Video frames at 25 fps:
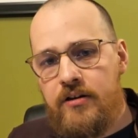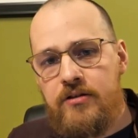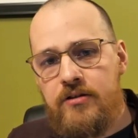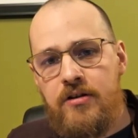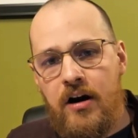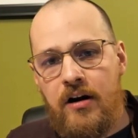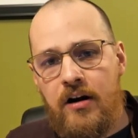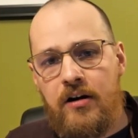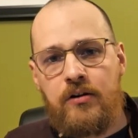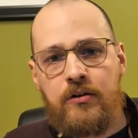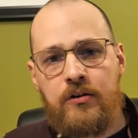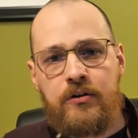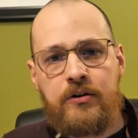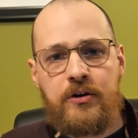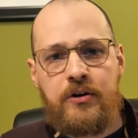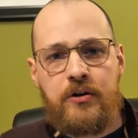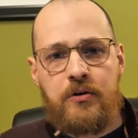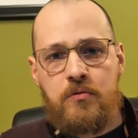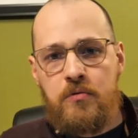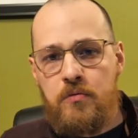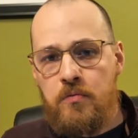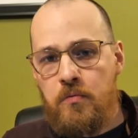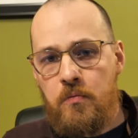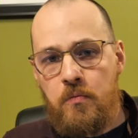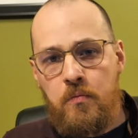knuckle
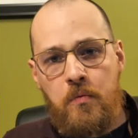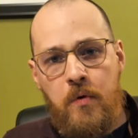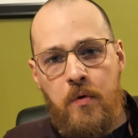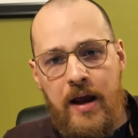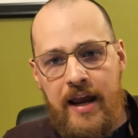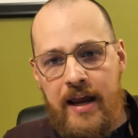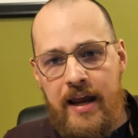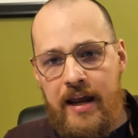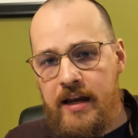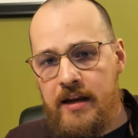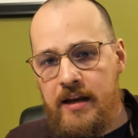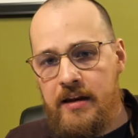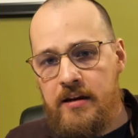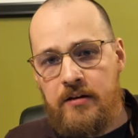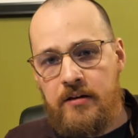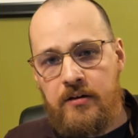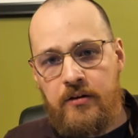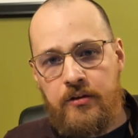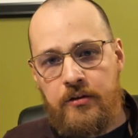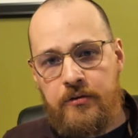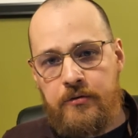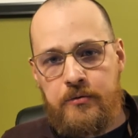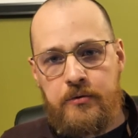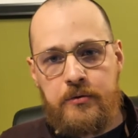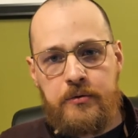your way
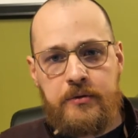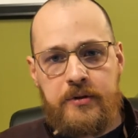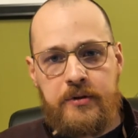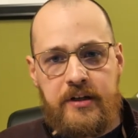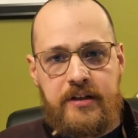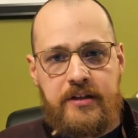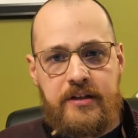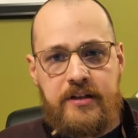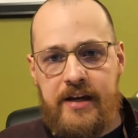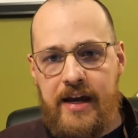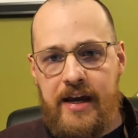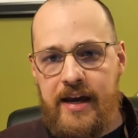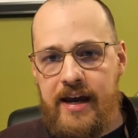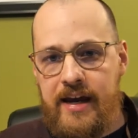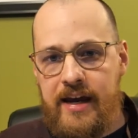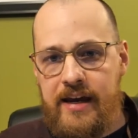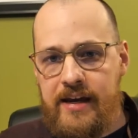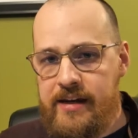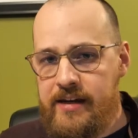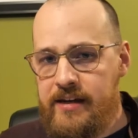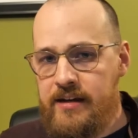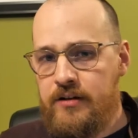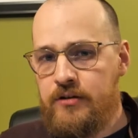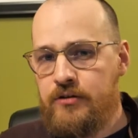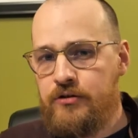through the
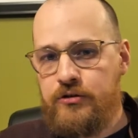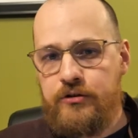day